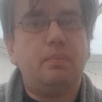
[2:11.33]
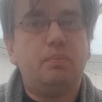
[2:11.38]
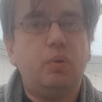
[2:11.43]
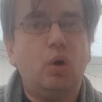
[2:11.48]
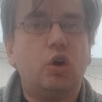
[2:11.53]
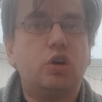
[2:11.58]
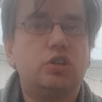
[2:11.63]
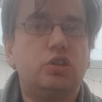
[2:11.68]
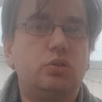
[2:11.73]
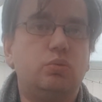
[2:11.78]

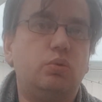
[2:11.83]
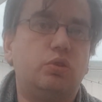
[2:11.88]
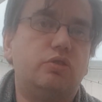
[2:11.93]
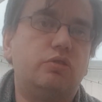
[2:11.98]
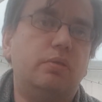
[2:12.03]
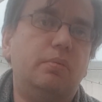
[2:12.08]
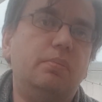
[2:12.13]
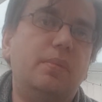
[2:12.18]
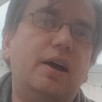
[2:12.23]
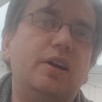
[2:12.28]
boxes which
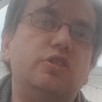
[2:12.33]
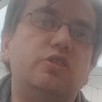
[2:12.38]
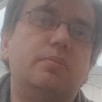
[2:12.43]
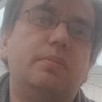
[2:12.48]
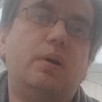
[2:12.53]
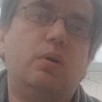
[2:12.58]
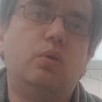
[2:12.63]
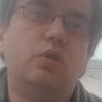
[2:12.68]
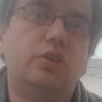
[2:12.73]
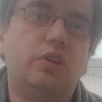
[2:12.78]
remind you
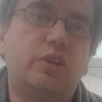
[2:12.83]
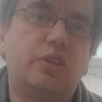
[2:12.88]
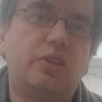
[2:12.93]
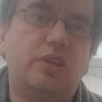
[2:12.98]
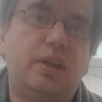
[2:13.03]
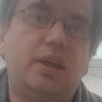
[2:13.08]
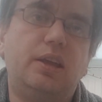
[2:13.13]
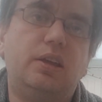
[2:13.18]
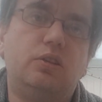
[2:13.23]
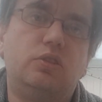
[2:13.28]
about other
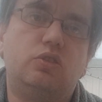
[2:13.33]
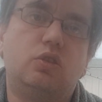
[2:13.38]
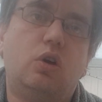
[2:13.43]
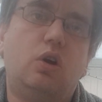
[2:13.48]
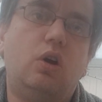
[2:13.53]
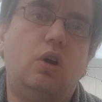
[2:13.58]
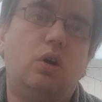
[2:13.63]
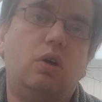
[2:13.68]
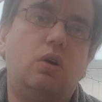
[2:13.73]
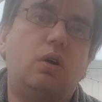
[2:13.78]
things
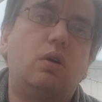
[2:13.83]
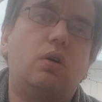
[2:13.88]
or